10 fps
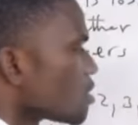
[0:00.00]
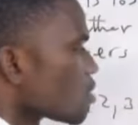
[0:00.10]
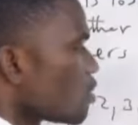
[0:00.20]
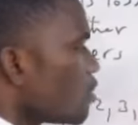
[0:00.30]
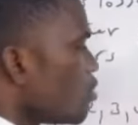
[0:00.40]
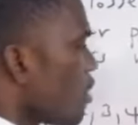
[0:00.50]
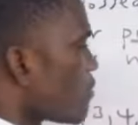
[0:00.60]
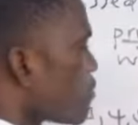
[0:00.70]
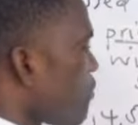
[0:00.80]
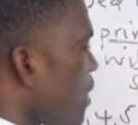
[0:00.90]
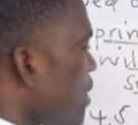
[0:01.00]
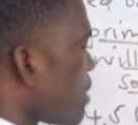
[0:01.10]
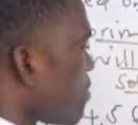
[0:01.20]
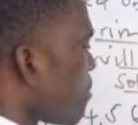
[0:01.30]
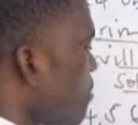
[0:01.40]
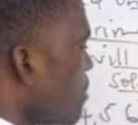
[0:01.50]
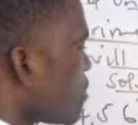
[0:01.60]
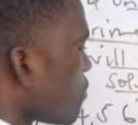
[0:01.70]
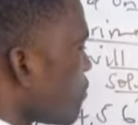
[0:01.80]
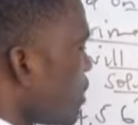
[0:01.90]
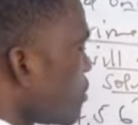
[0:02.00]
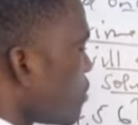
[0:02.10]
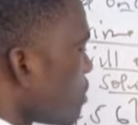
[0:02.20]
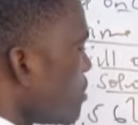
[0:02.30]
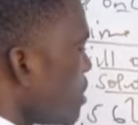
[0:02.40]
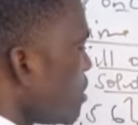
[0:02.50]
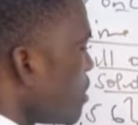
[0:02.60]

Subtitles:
So you have to find the probability of A union B